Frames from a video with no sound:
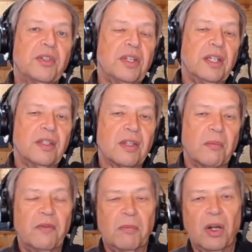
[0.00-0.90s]
some of them are
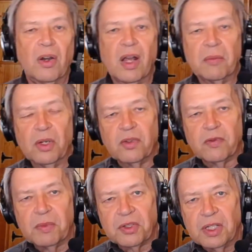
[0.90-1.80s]
gas engines, some of
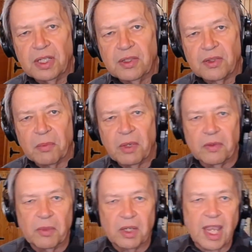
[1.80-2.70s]
them are
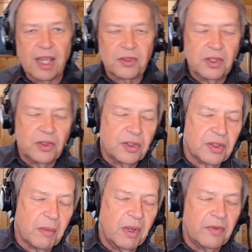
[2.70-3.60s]
diesel
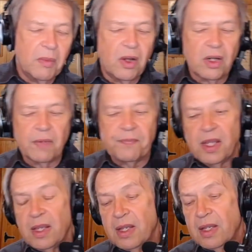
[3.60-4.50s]
engines, and
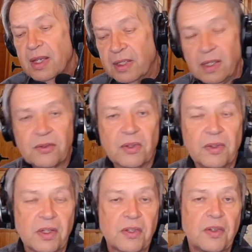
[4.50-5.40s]
they're
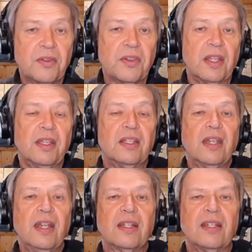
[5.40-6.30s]
similar in that
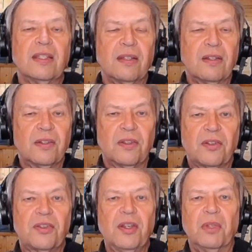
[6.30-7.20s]
they're all engines,
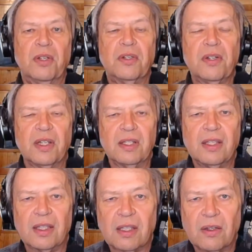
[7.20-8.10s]
but they're different in
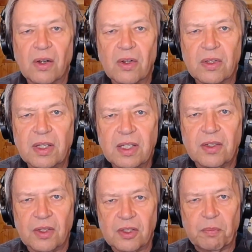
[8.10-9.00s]
that they require
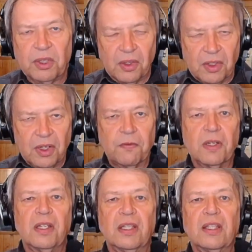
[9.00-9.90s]
different types of
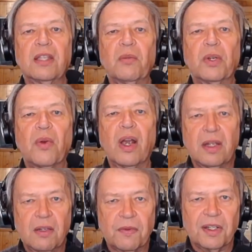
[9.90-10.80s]
maintenance. So you
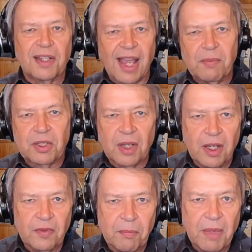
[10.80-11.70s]
need experts for
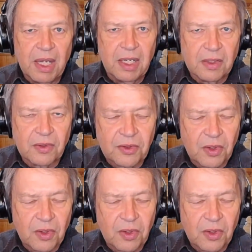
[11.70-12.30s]
each one. Well,